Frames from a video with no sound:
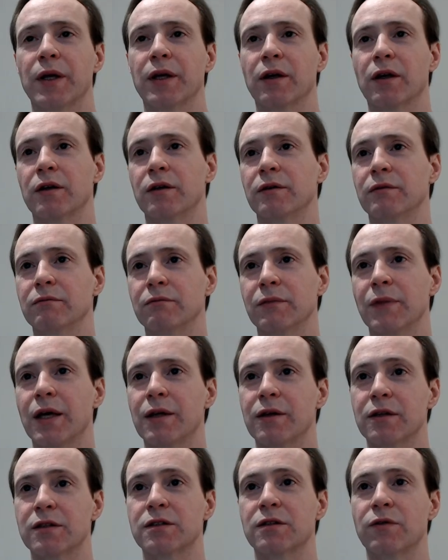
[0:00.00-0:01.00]
on
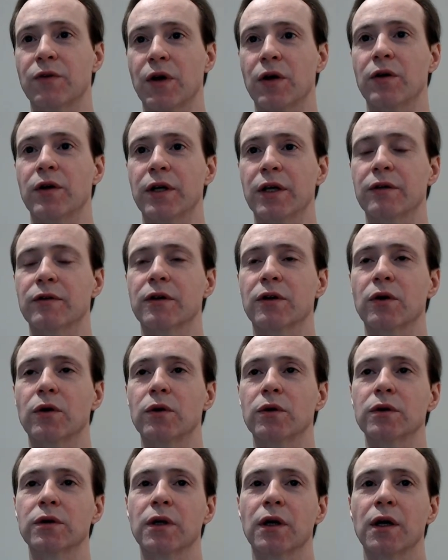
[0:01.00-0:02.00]
the severity of the
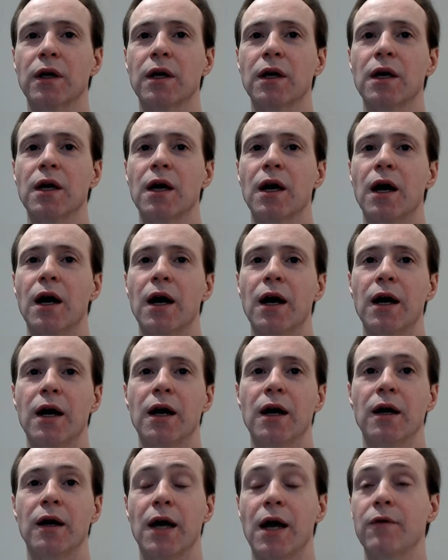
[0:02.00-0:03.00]
cold,
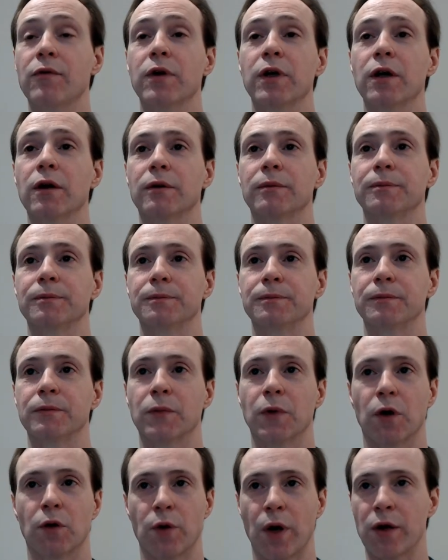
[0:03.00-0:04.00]
every year
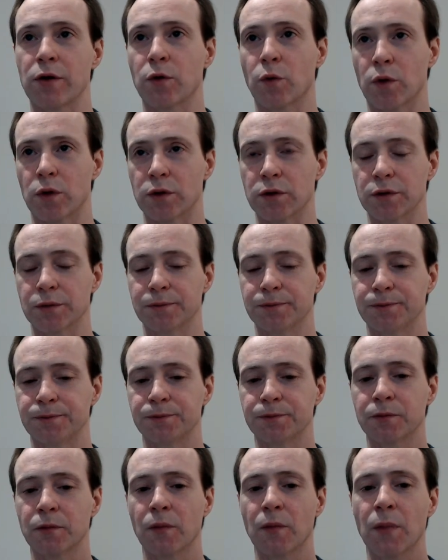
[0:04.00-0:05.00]
around the world.
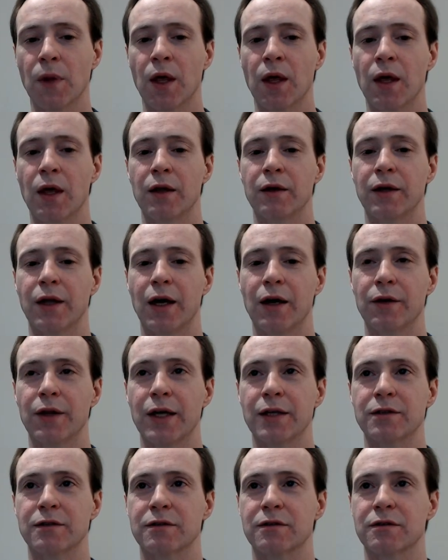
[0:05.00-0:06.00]
Now,
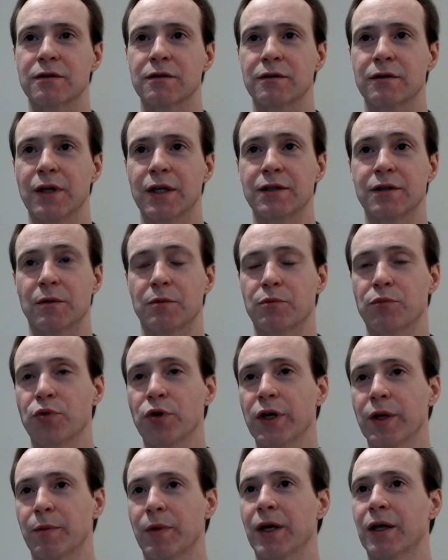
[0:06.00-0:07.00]
that's a
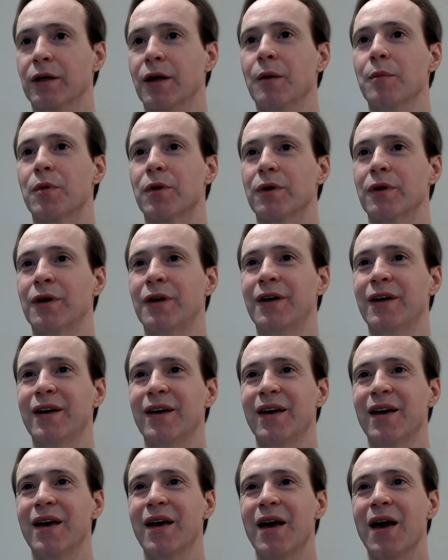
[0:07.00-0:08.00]
pretty big number.
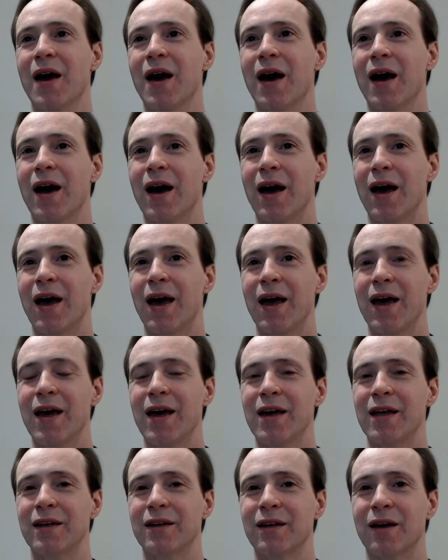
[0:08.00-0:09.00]

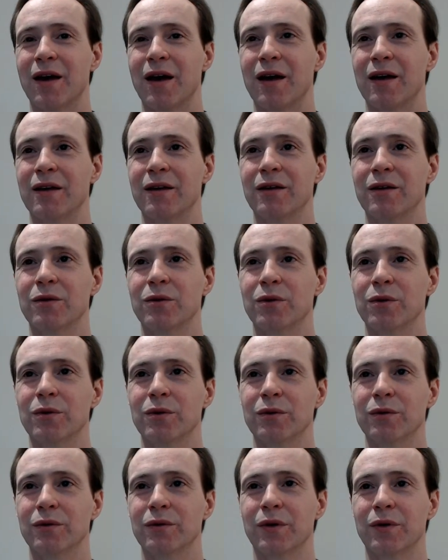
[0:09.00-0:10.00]
And
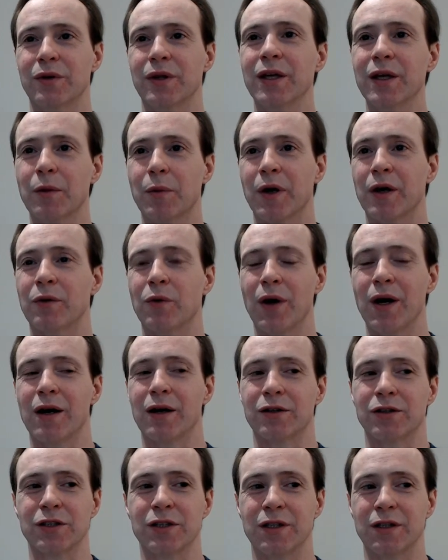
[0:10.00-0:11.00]
you think about it,
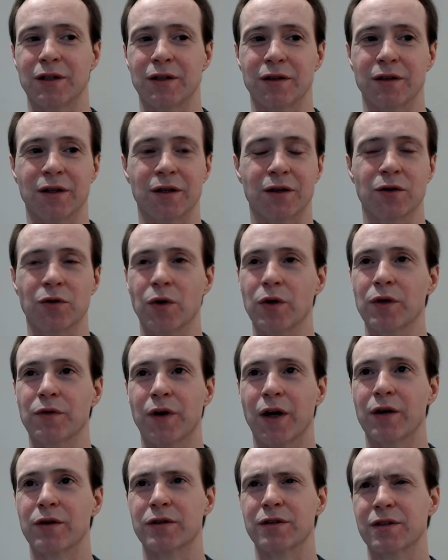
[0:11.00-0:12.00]
wow, gee, the
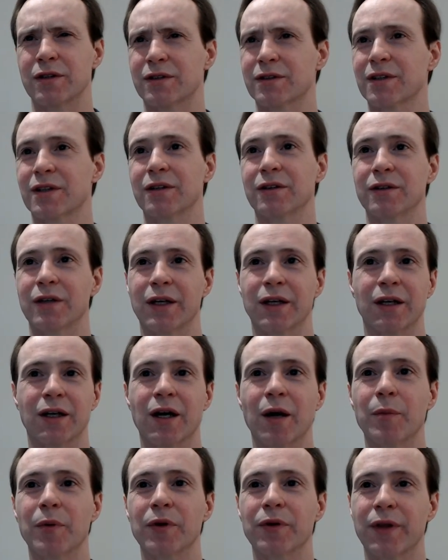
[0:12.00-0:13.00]
coronavirus, it's killed like a
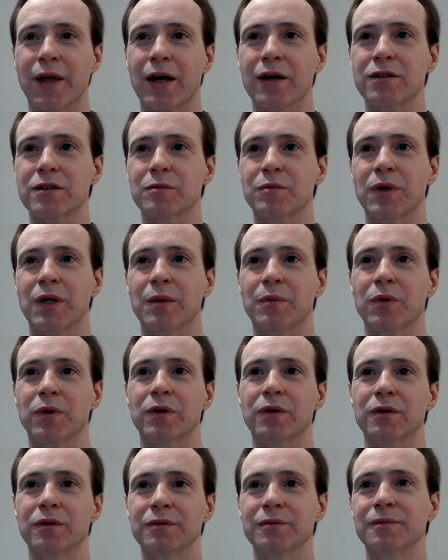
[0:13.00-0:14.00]
couple thousand
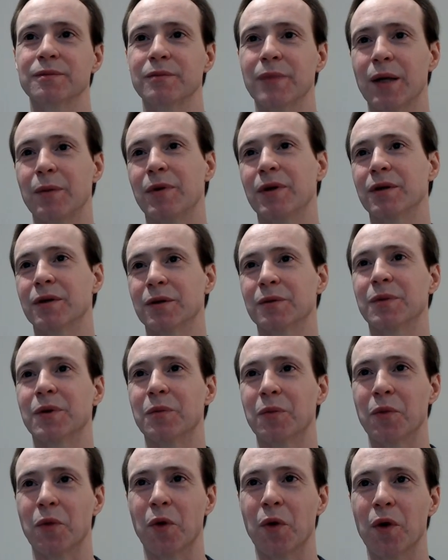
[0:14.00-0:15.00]
people, maybe a little
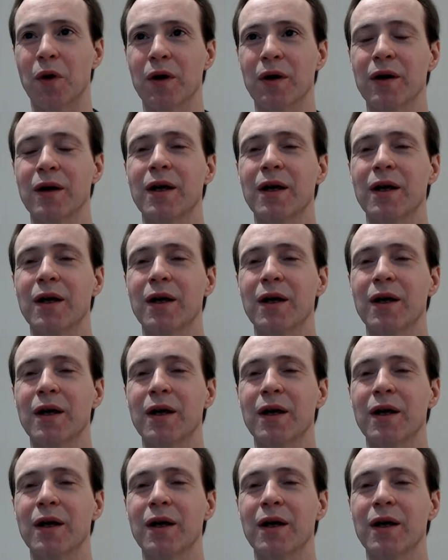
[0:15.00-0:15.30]
bit more.